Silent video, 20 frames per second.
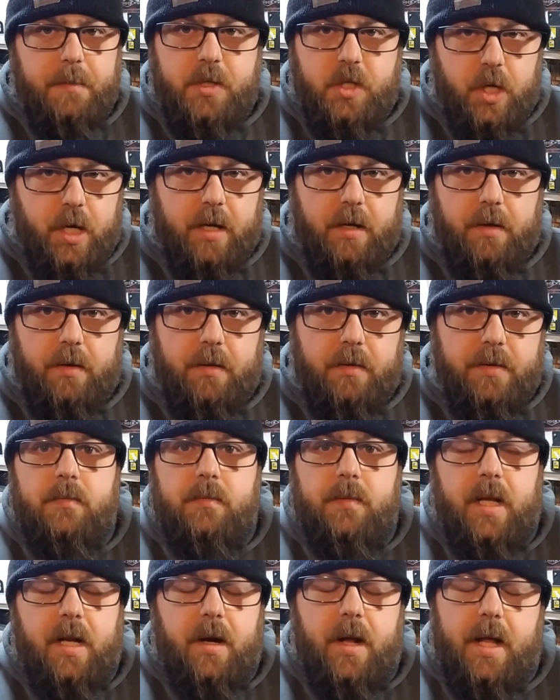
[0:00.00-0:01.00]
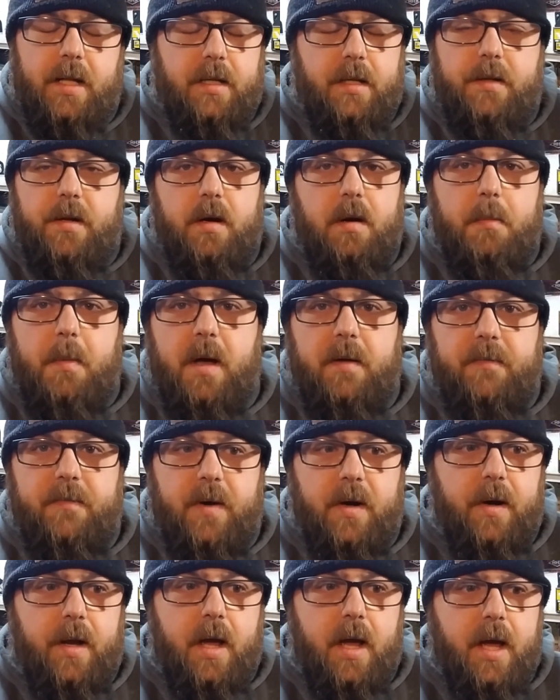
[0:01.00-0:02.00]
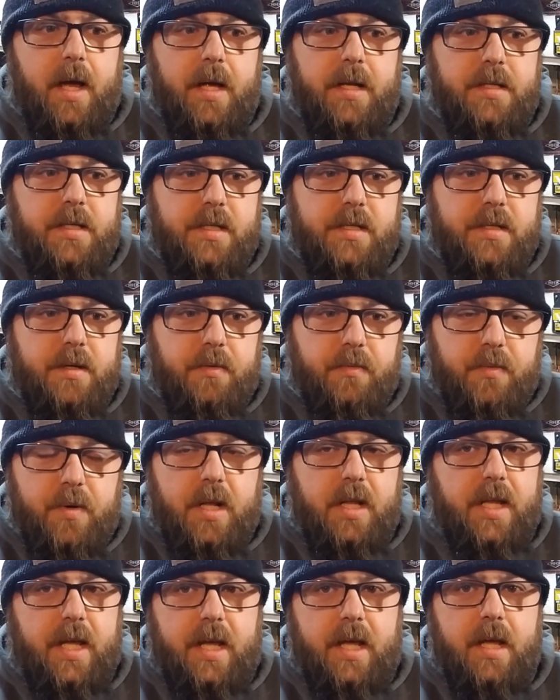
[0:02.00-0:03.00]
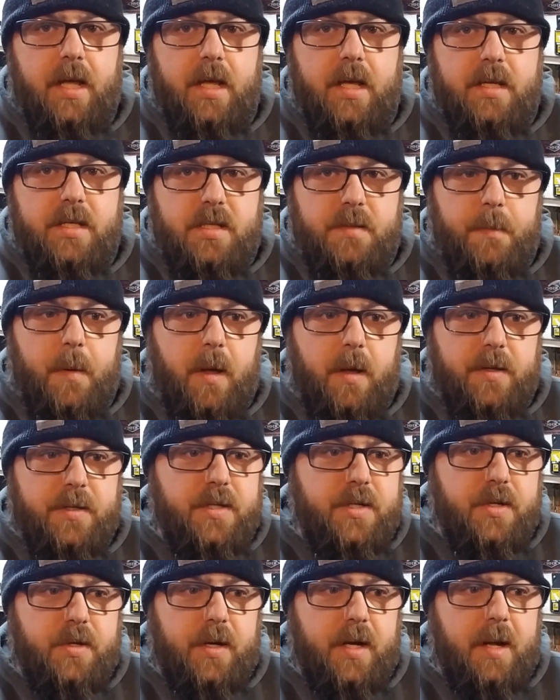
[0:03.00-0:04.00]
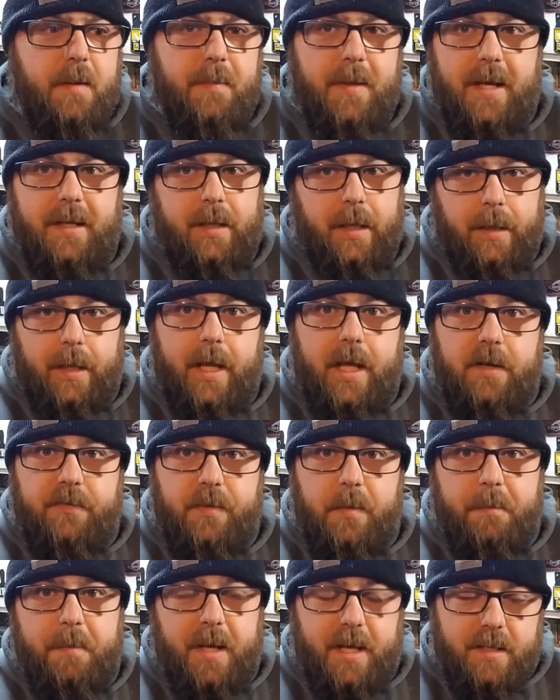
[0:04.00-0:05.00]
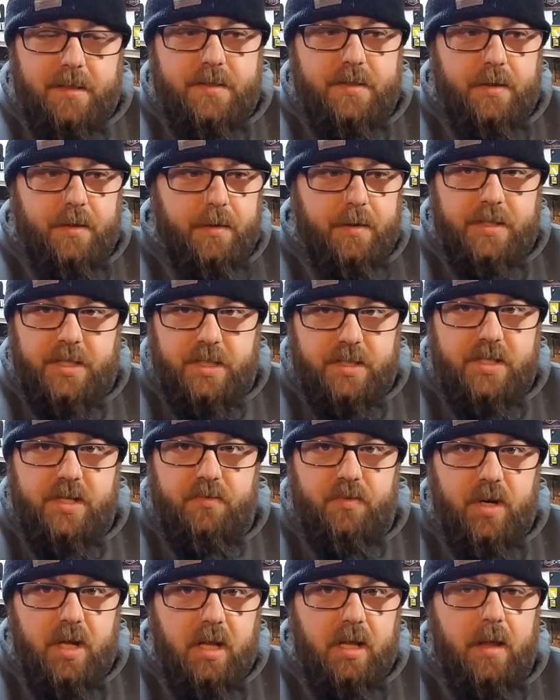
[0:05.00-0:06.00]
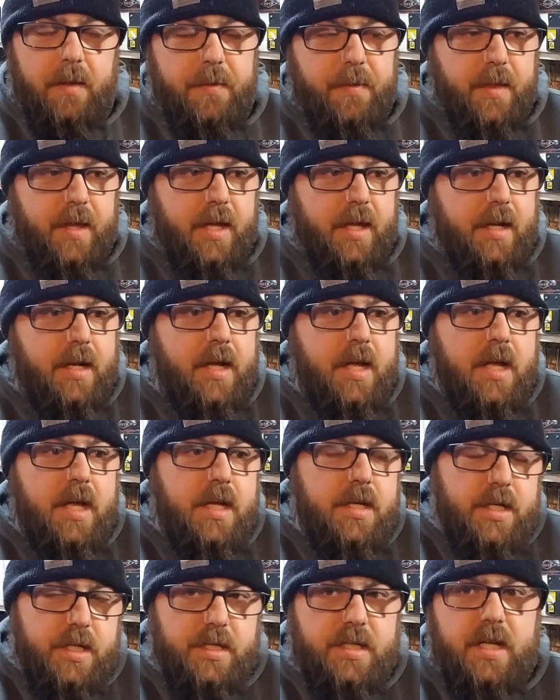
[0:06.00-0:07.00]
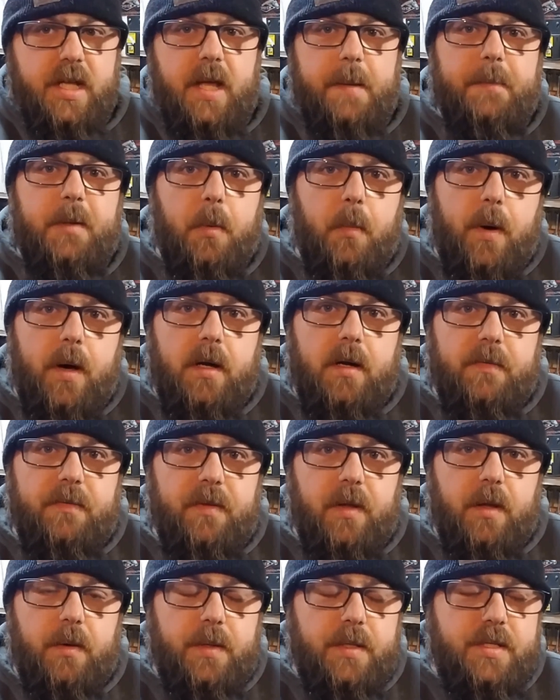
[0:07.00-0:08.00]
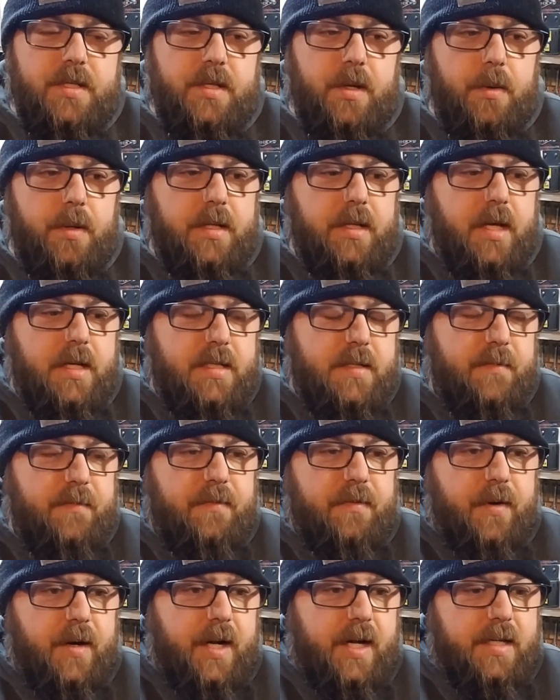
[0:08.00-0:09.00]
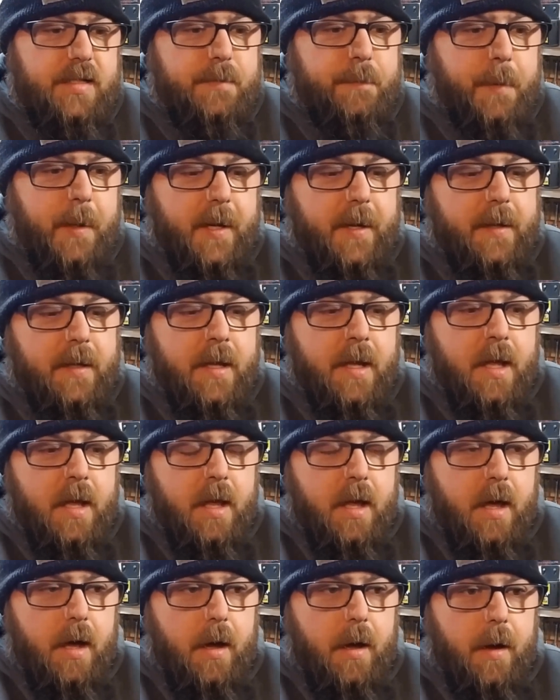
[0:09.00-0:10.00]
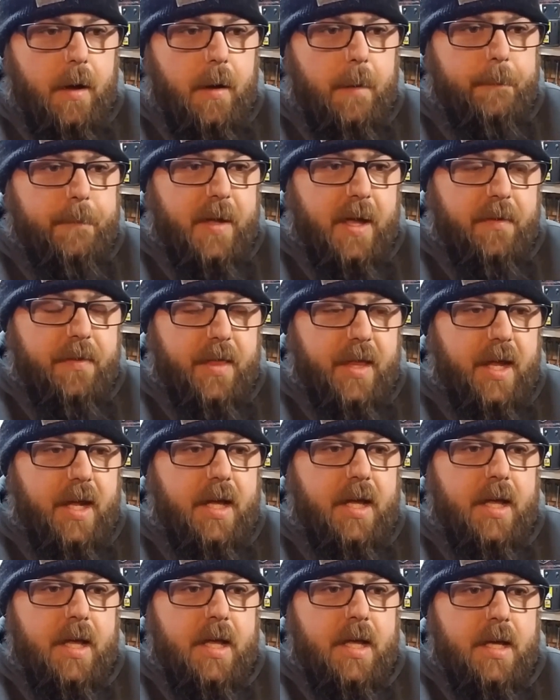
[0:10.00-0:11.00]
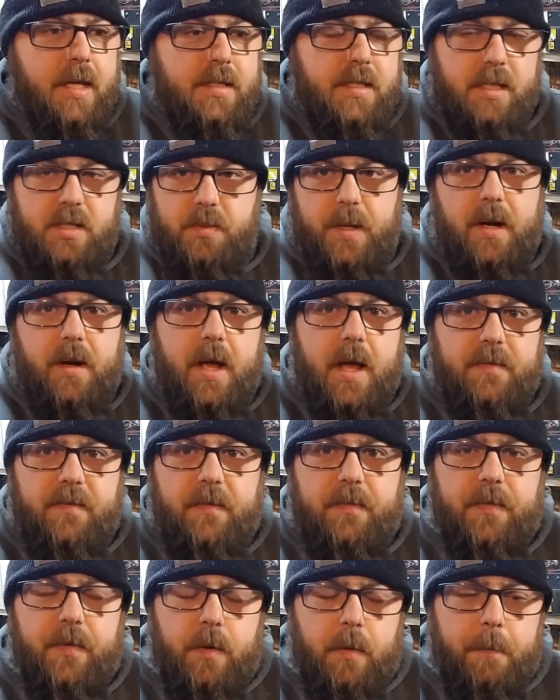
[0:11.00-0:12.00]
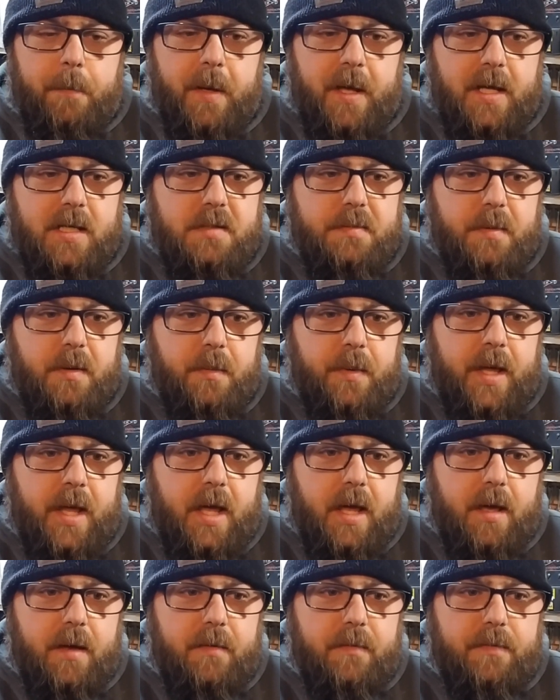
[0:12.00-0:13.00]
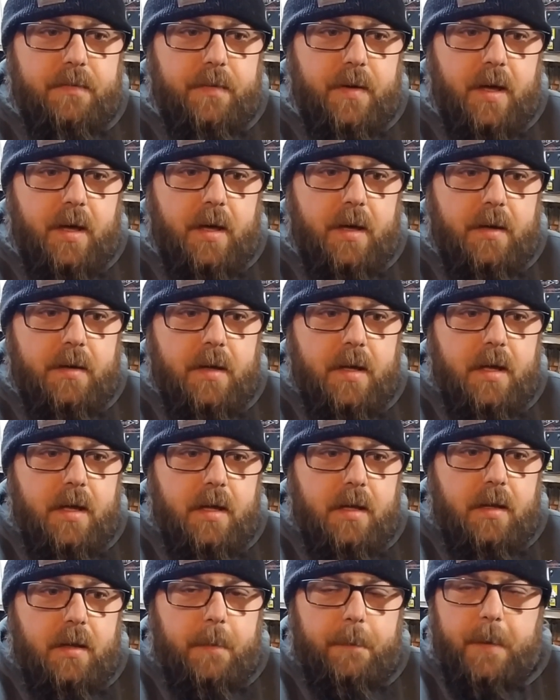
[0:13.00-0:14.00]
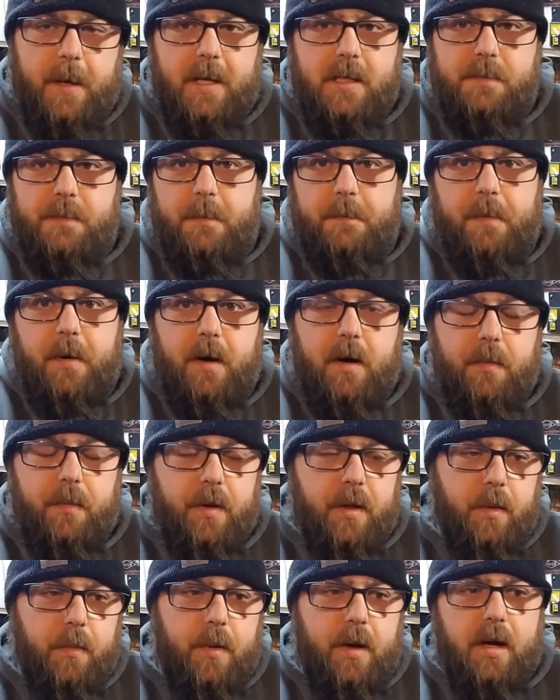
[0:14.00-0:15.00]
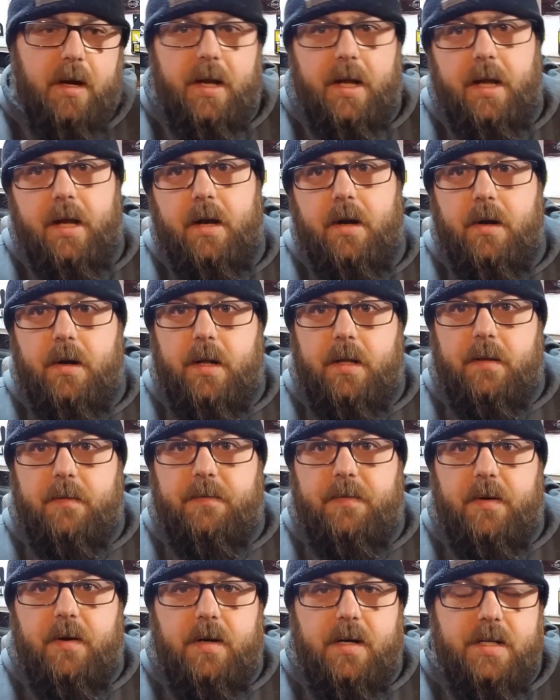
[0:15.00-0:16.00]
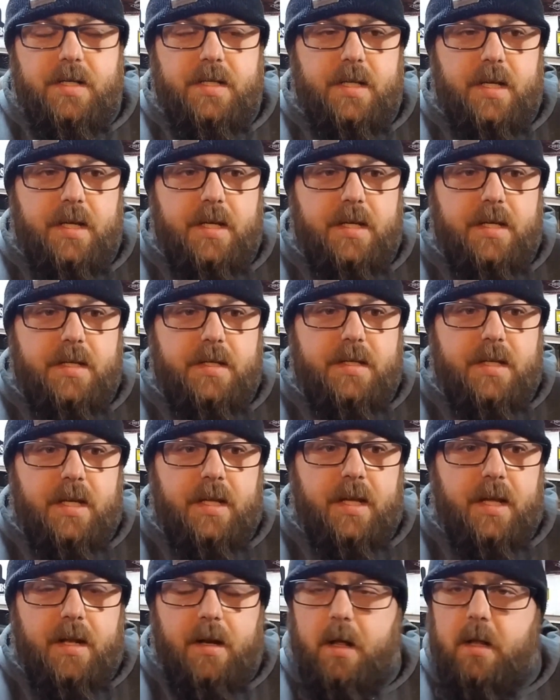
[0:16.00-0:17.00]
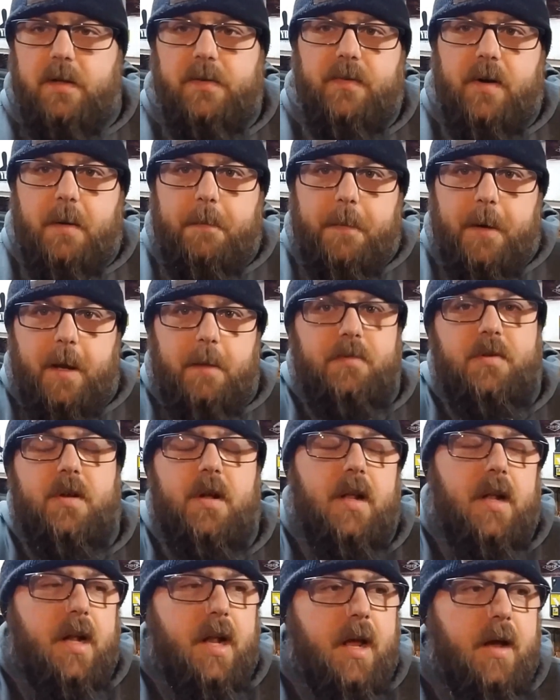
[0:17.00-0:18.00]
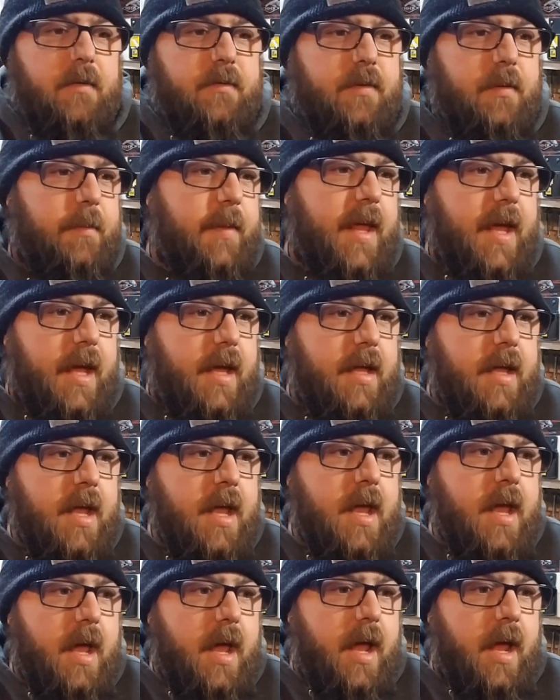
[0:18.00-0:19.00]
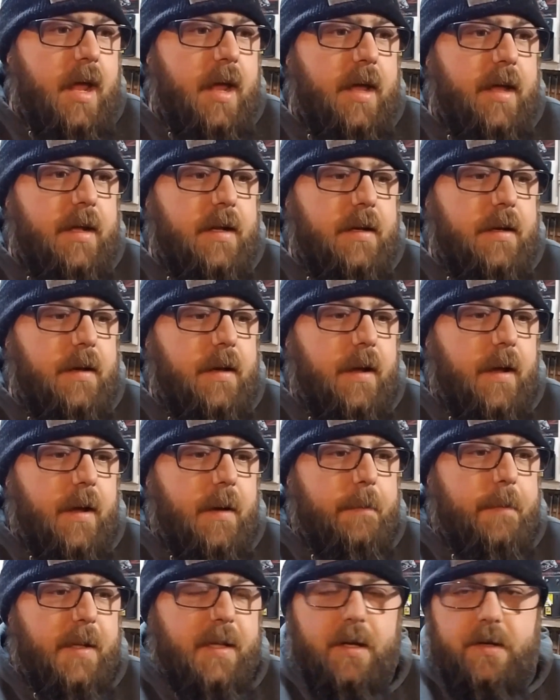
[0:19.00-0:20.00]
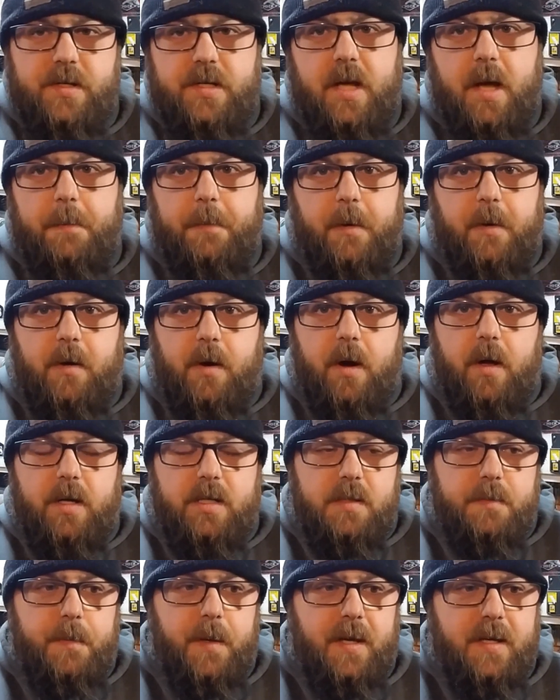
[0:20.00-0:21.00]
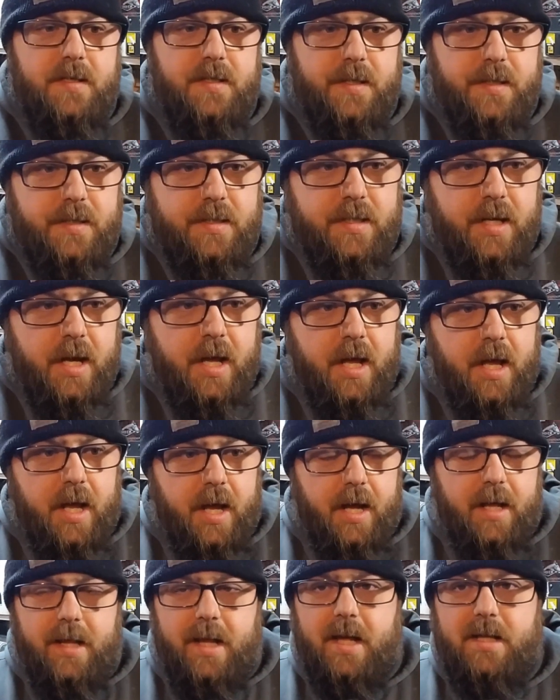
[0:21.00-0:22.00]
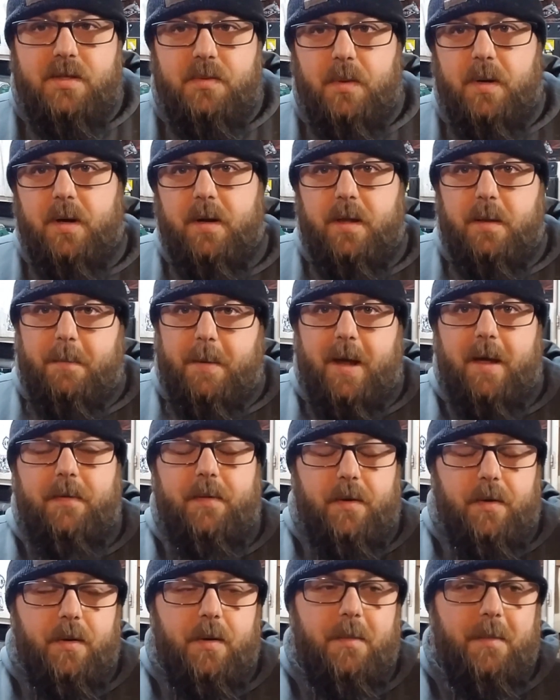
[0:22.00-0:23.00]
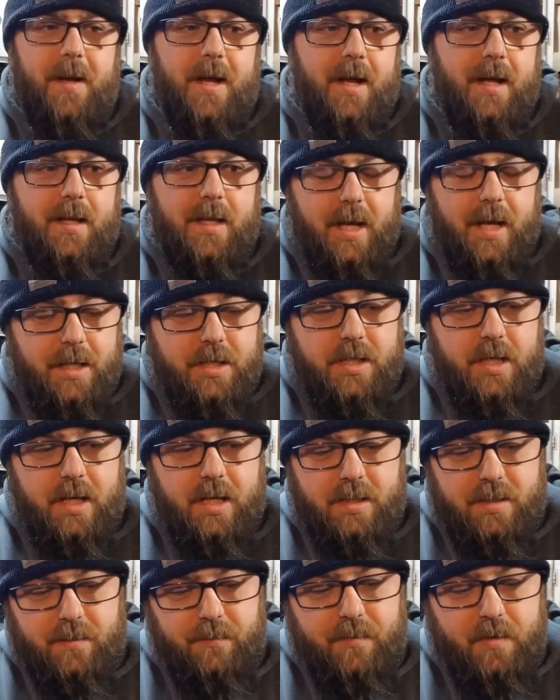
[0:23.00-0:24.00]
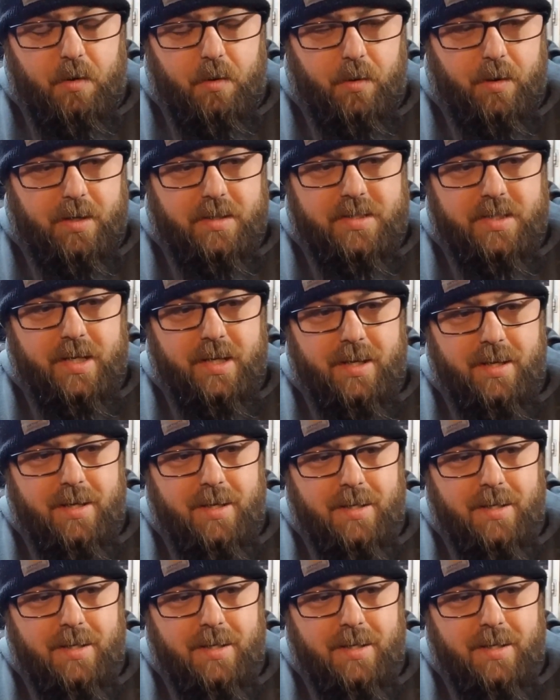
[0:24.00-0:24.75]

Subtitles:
them trickle. You don't have to turn them on very high, just a really small stream, like the lead of a pencil, just really thin, just to keep the water flowing so it doesn't freeze. But I think since we don't have a full basement, we have the basement part where the water heater and the furnace is, and then all of our pipes running out from that. And but there's a couple crawl spaces, and that's where the bathroom and the kitchen is, of course.